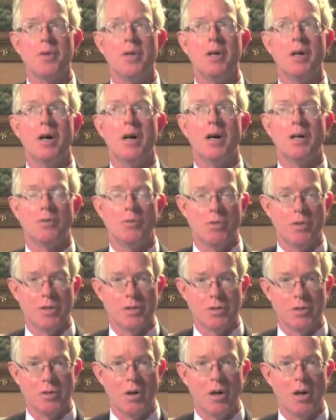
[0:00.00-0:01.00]
under
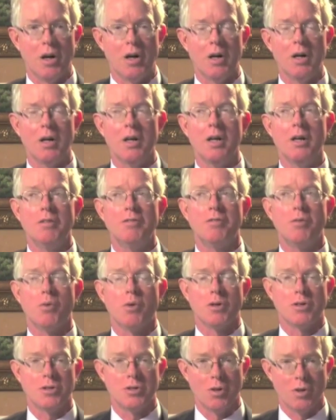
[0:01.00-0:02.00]
this law
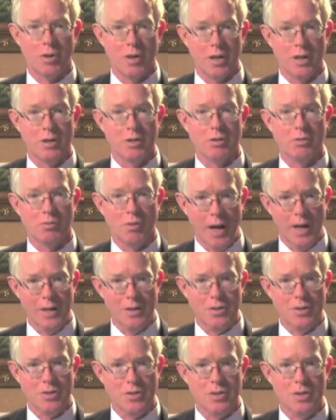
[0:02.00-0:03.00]
for asserting your
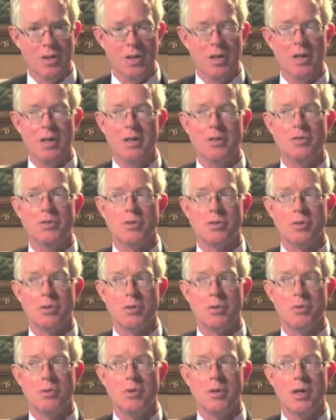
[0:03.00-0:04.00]
rights
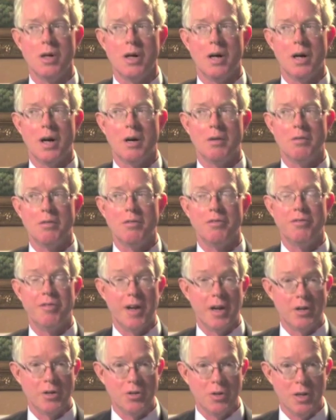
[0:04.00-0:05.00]
to
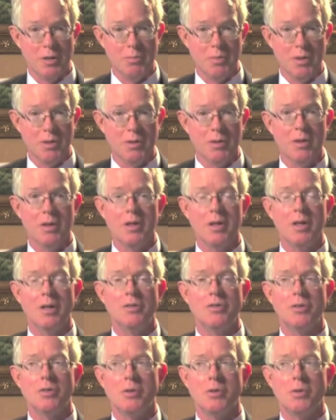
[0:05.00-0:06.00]
fair treatment,
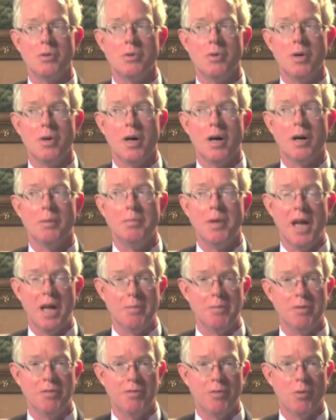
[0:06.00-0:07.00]
to
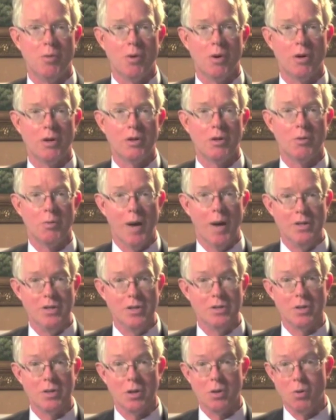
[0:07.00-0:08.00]
payment for your
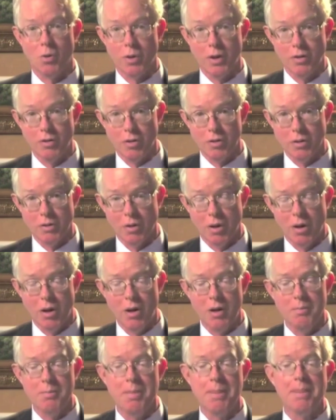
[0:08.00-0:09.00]
wages according to the
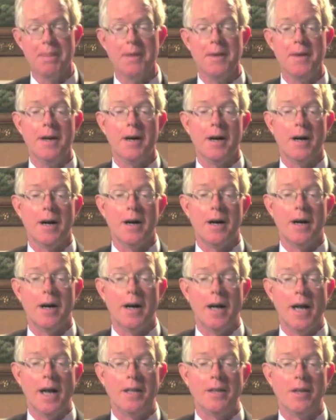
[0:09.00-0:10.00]
law.
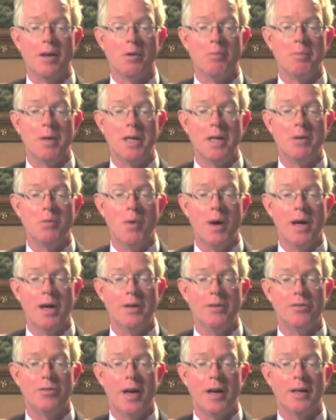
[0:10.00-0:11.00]
And there are many
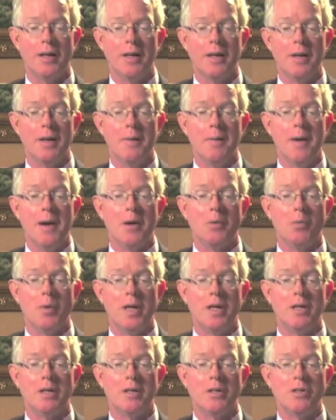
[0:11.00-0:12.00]
ways that
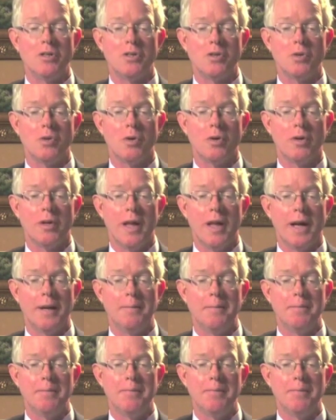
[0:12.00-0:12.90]
we can ensure that